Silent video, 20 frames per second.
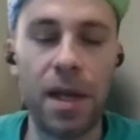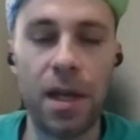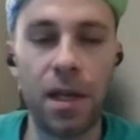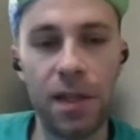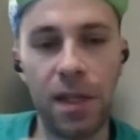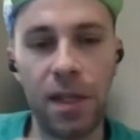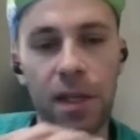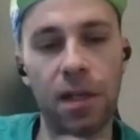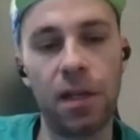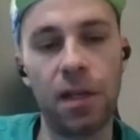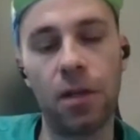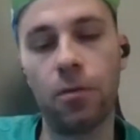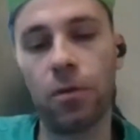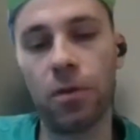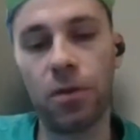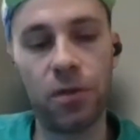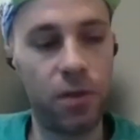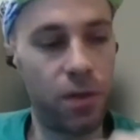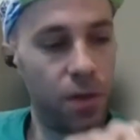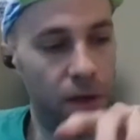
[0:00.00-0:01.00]
My idea here
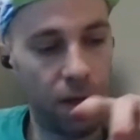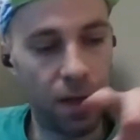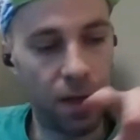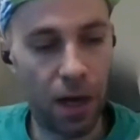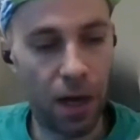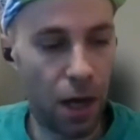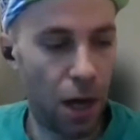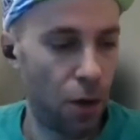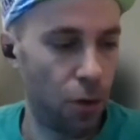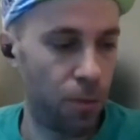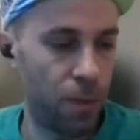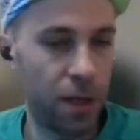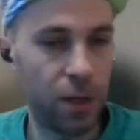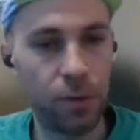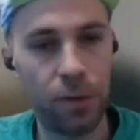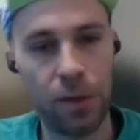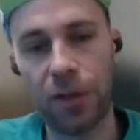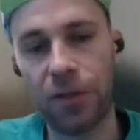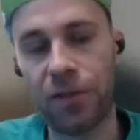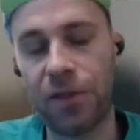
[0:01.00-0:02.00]
was, I'll
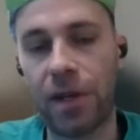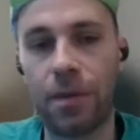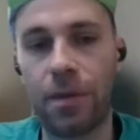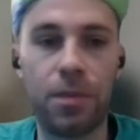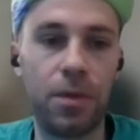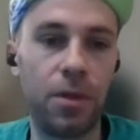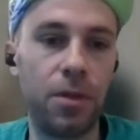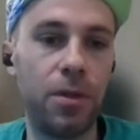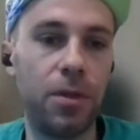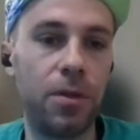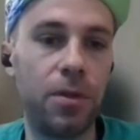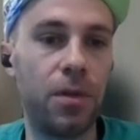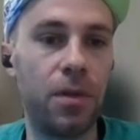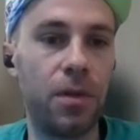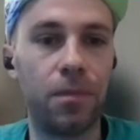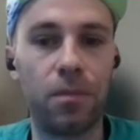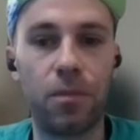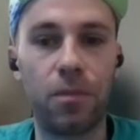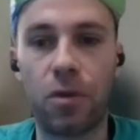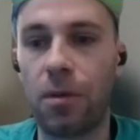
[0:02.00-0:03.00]
make you an example. You know,
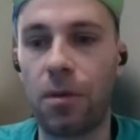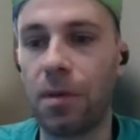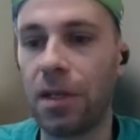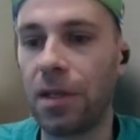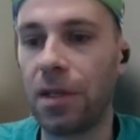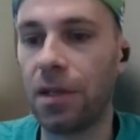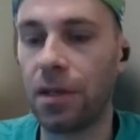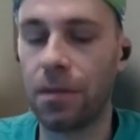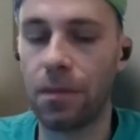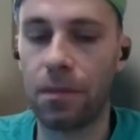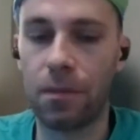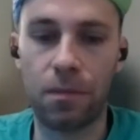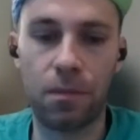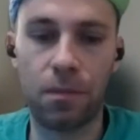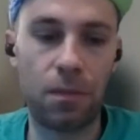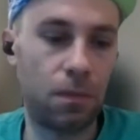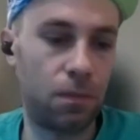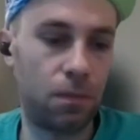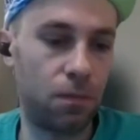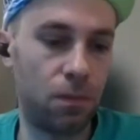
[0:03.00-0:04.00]
the probably the
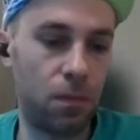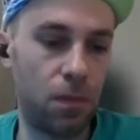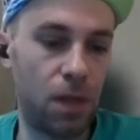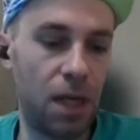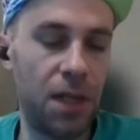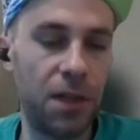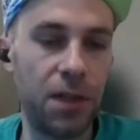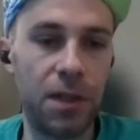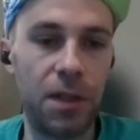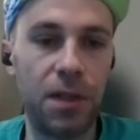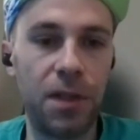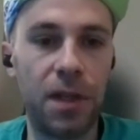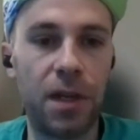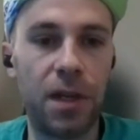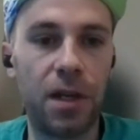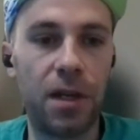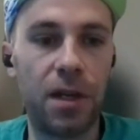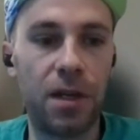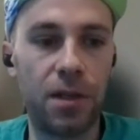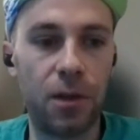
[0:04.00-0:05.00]
in Italy
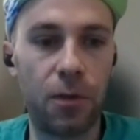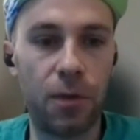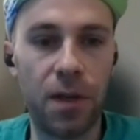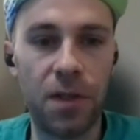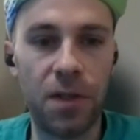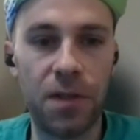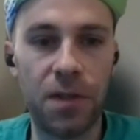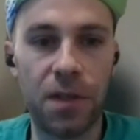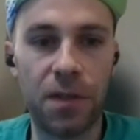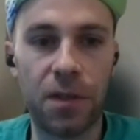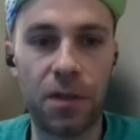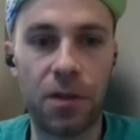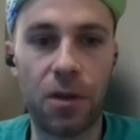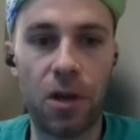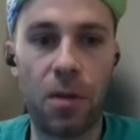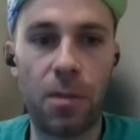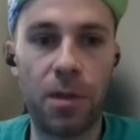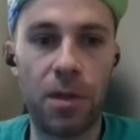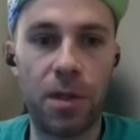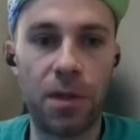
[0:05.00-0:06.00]
there are races that are
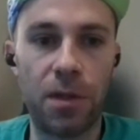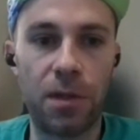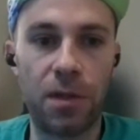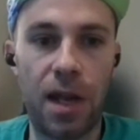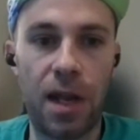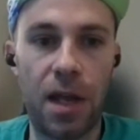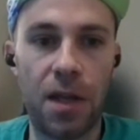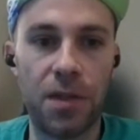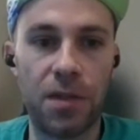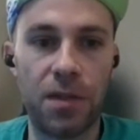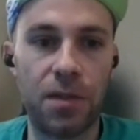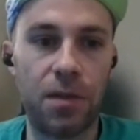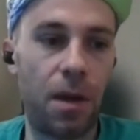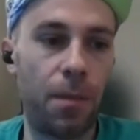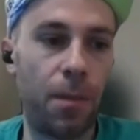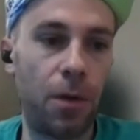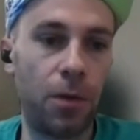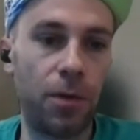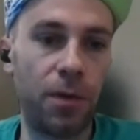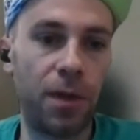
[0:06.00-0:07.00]
common that last
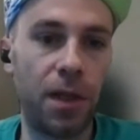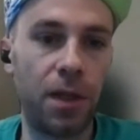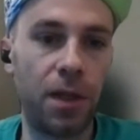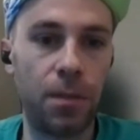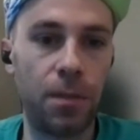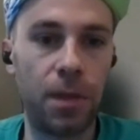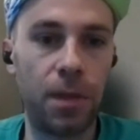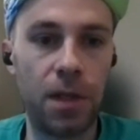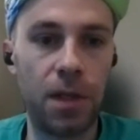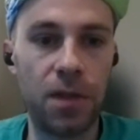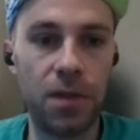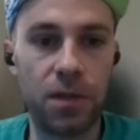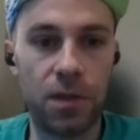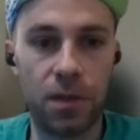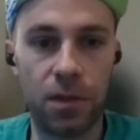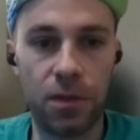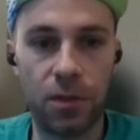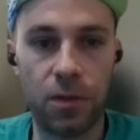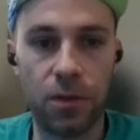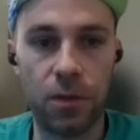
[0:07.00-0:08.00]
about 90 minutes,
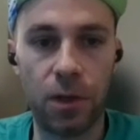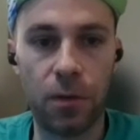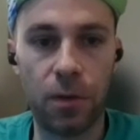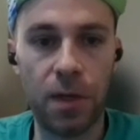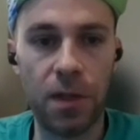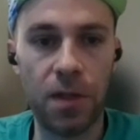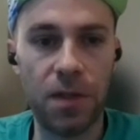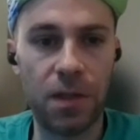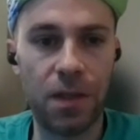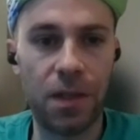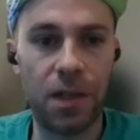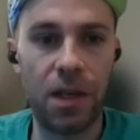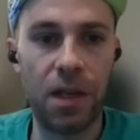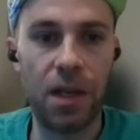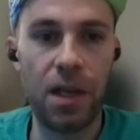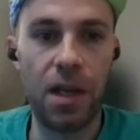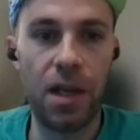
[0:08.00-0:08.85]
so the crits.